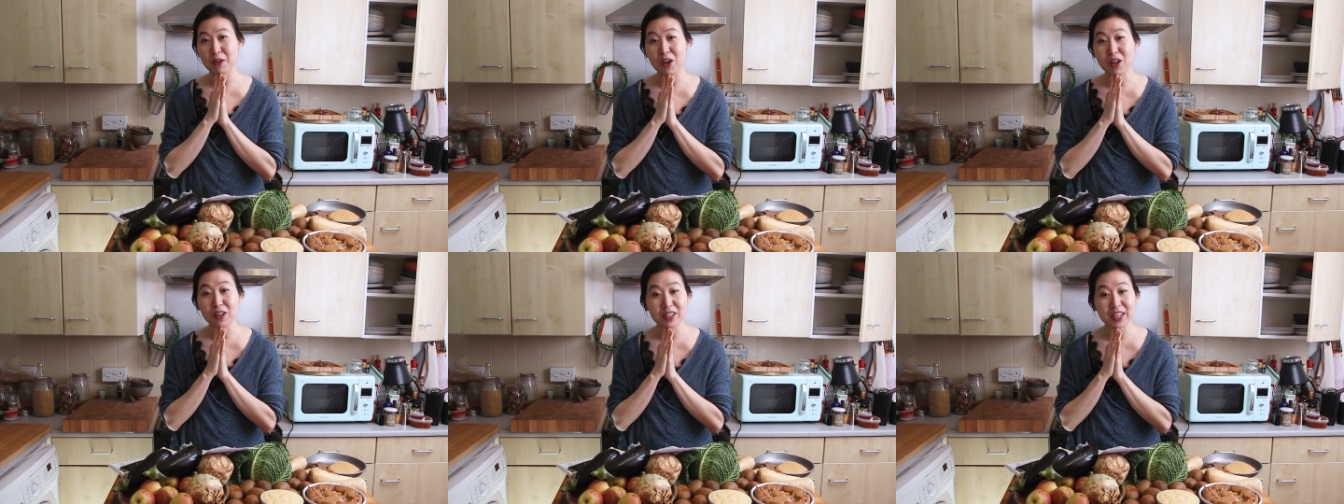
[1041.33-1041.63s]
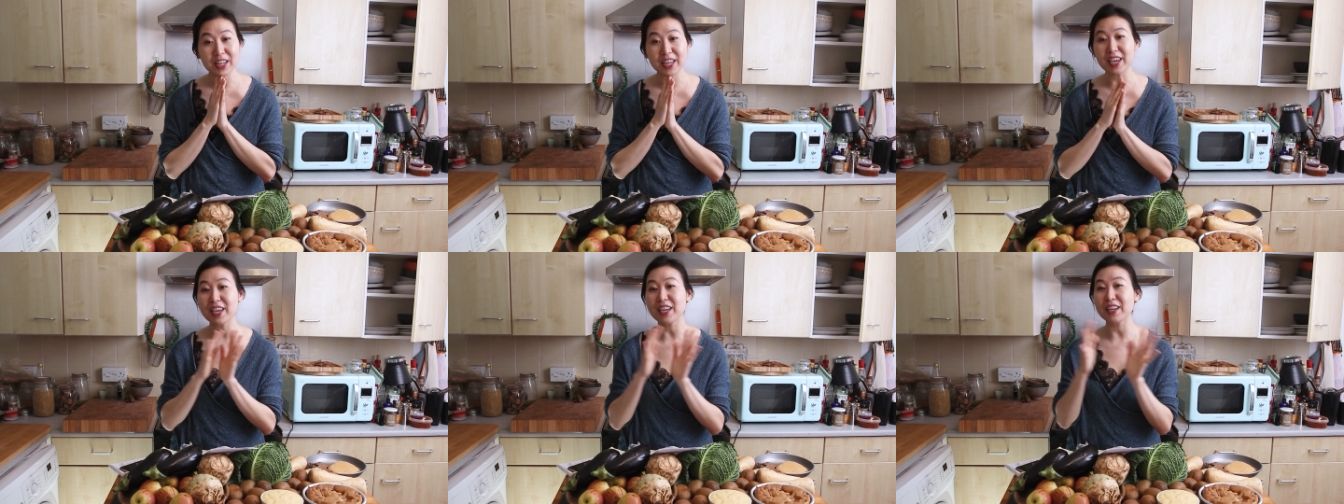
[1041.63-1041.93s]

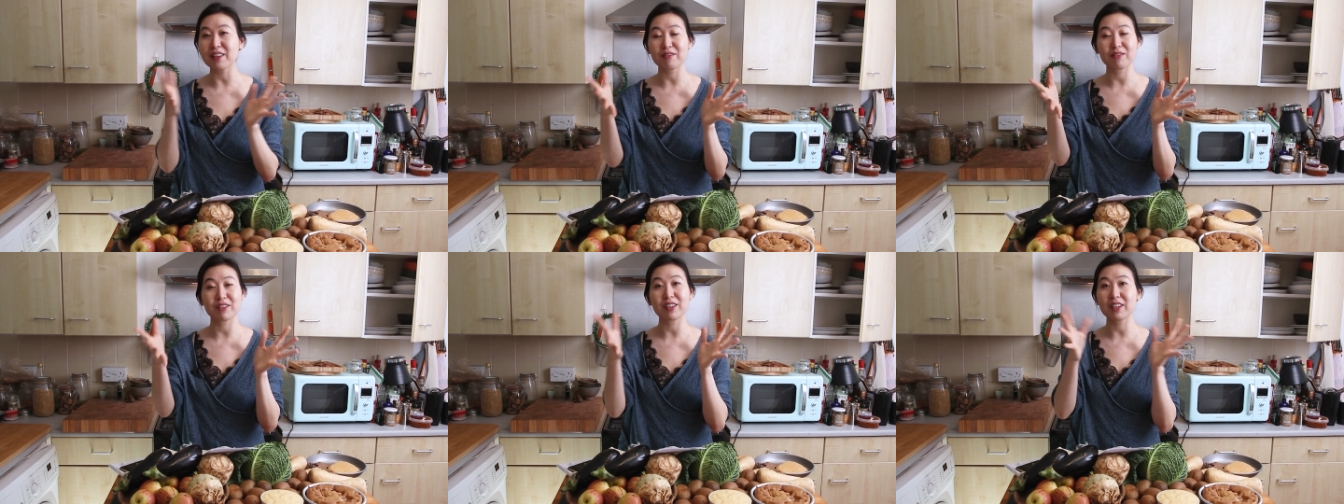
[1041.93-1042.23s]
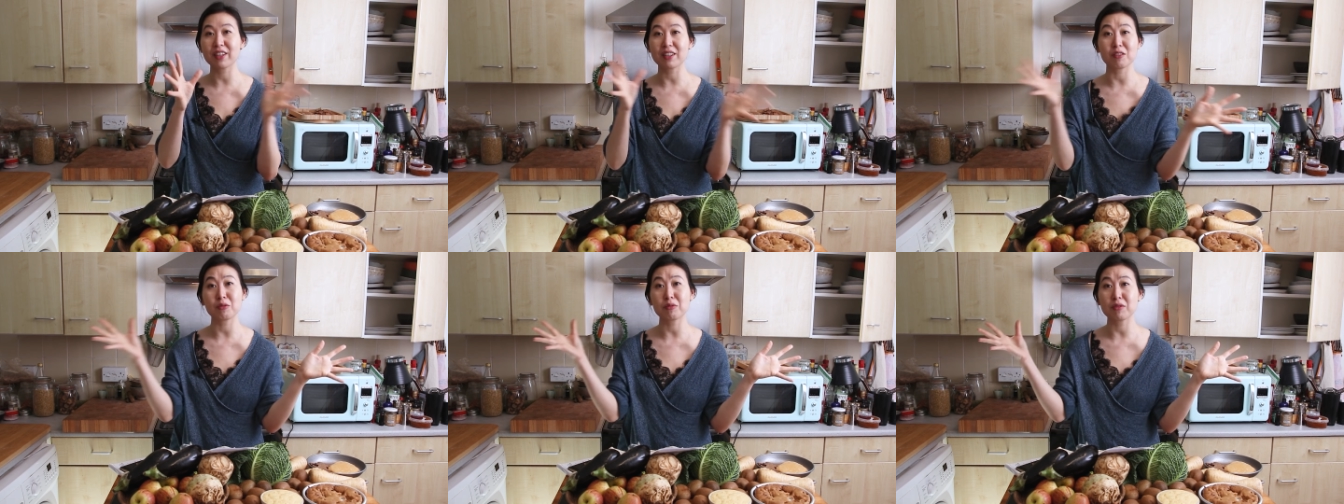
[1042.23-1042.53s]
holiday, and if
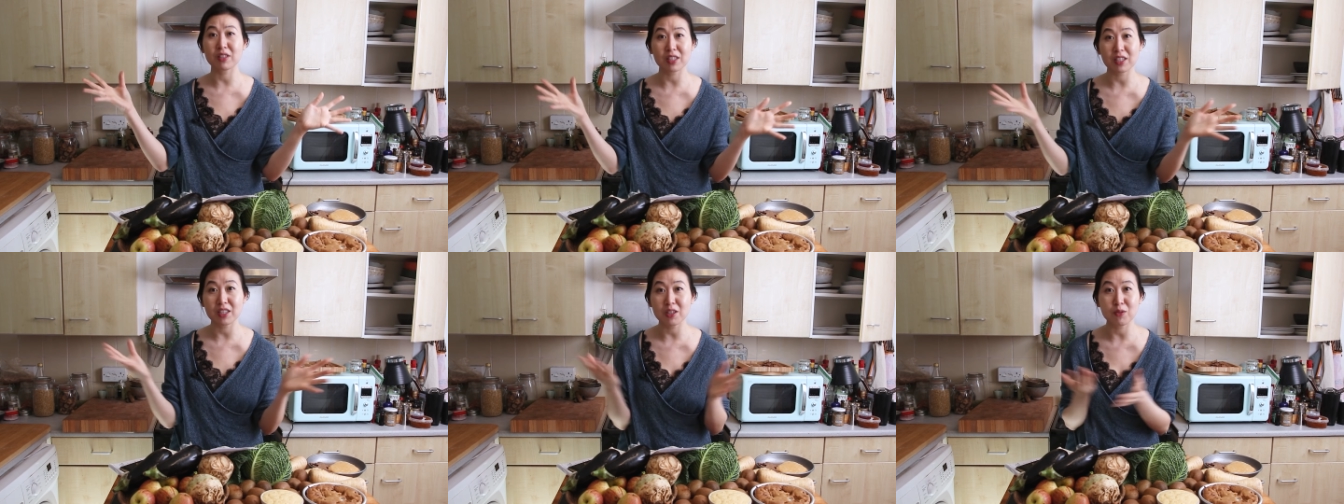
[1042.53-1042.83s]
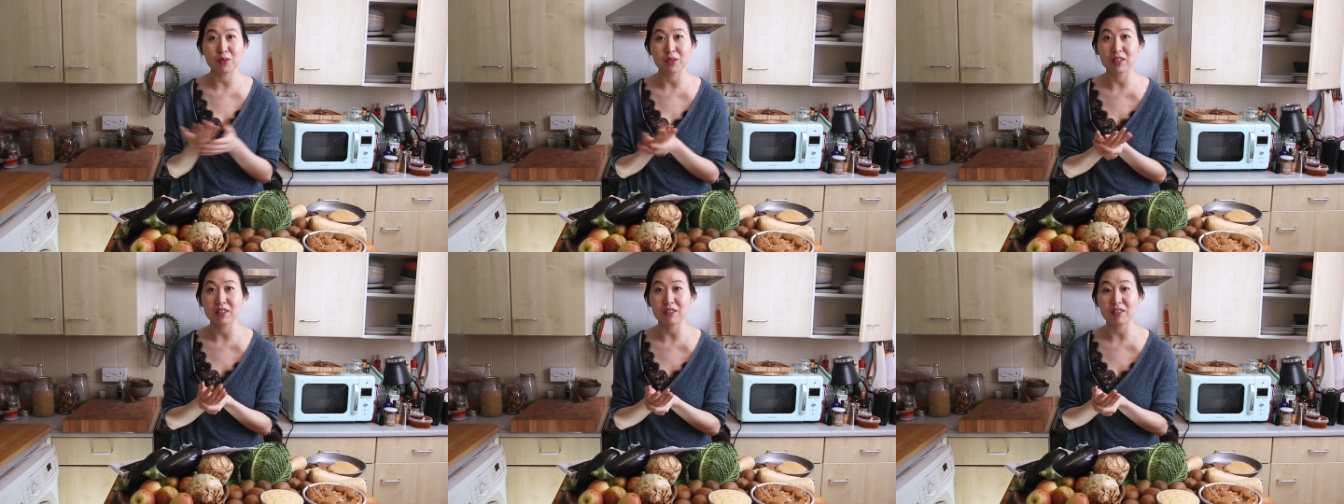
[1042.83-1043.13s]
I don't see
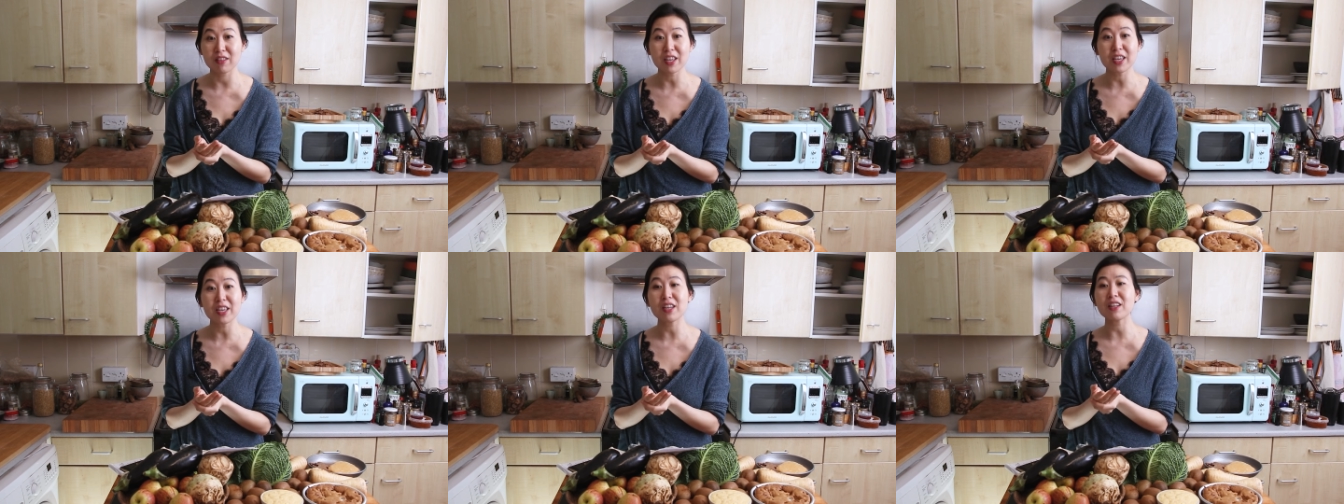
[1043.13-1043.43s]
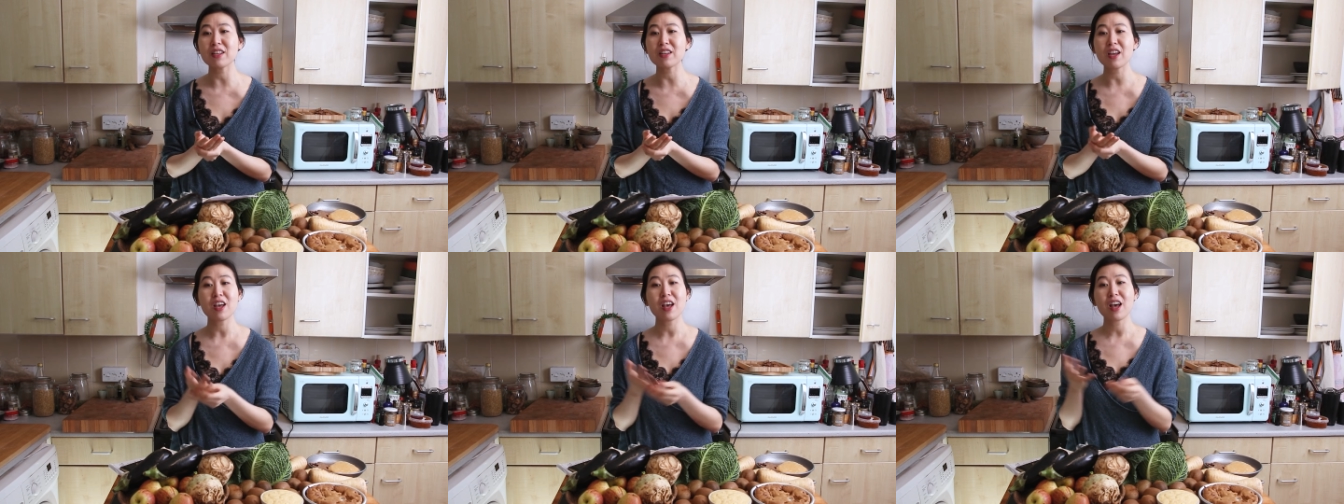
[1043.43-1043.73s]
you until
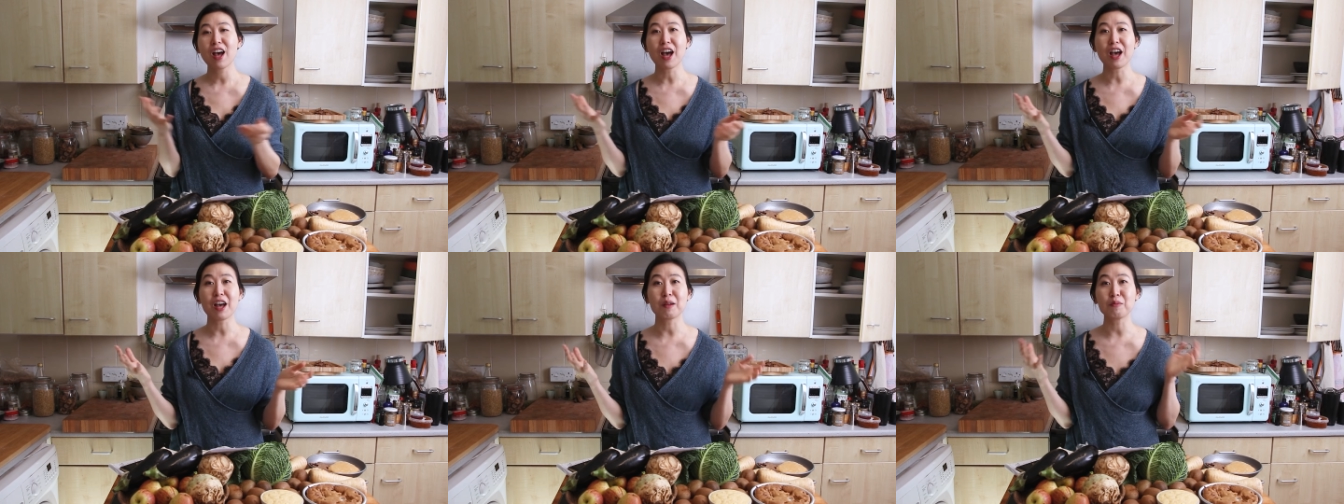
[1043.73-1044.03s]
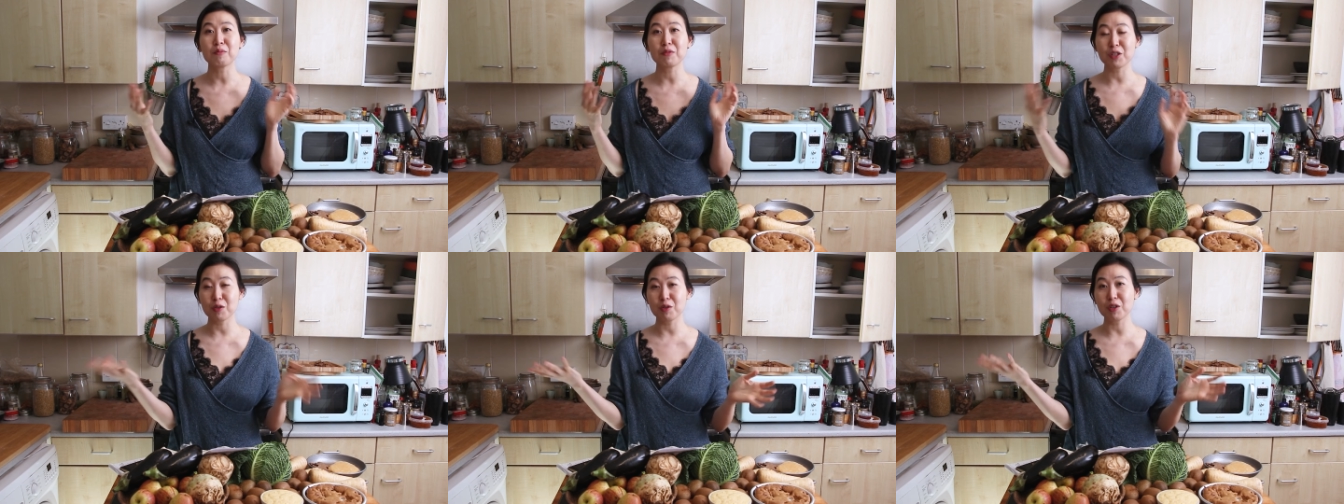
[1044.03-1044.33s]
then,
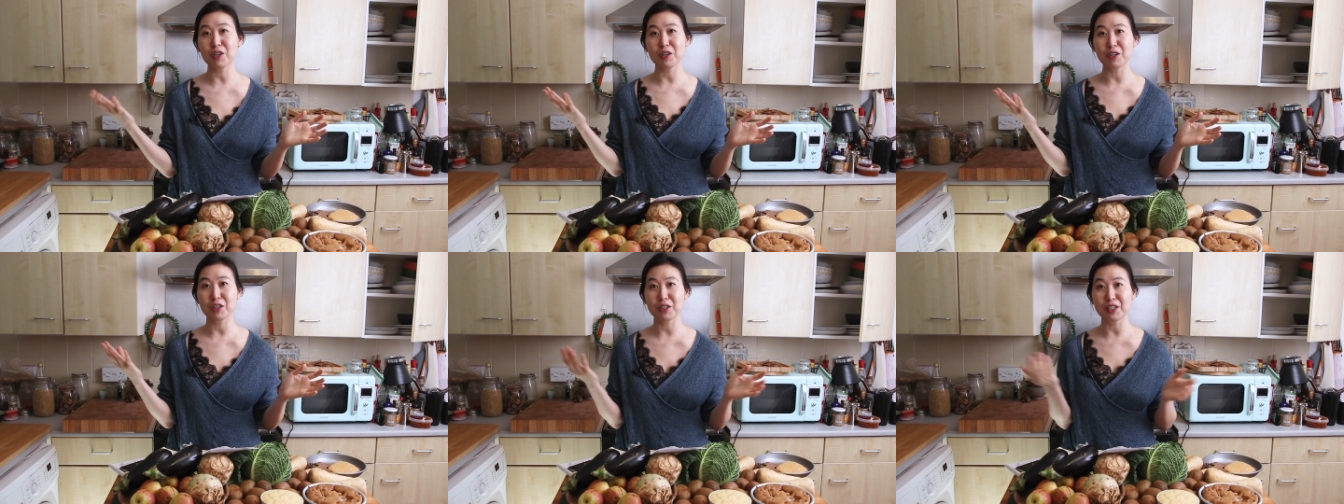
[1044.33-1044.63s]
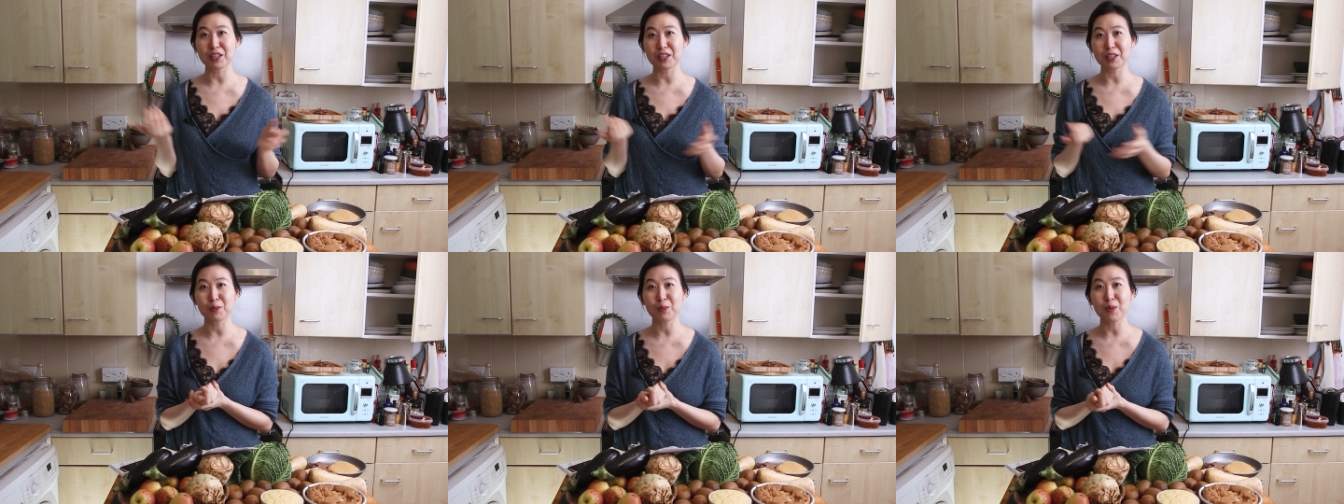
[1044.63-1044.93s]
um, New
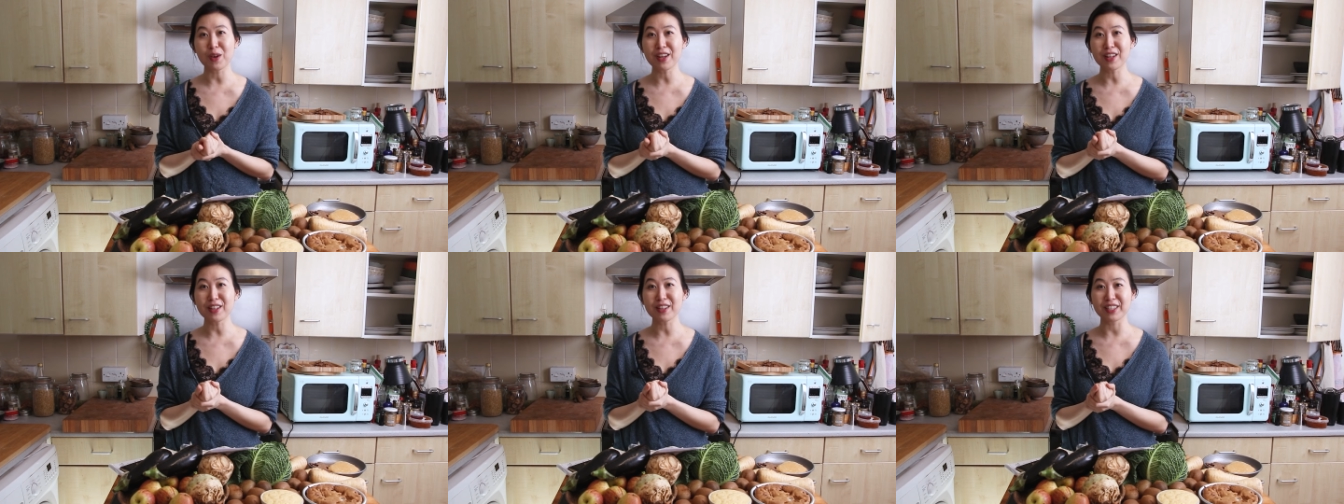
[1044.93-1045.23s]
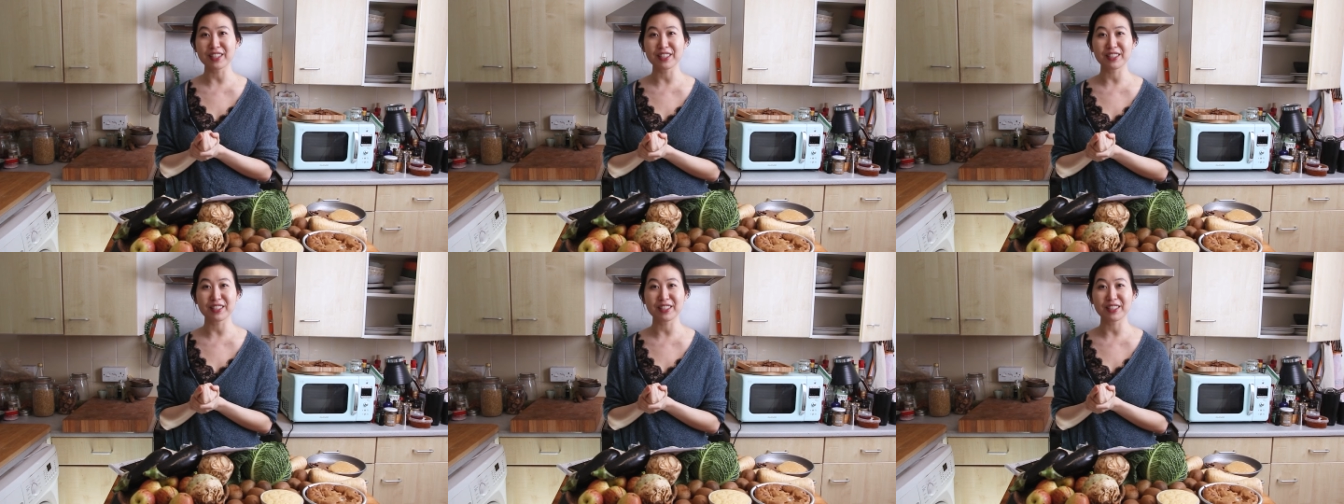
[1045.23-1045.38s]
Year's as well.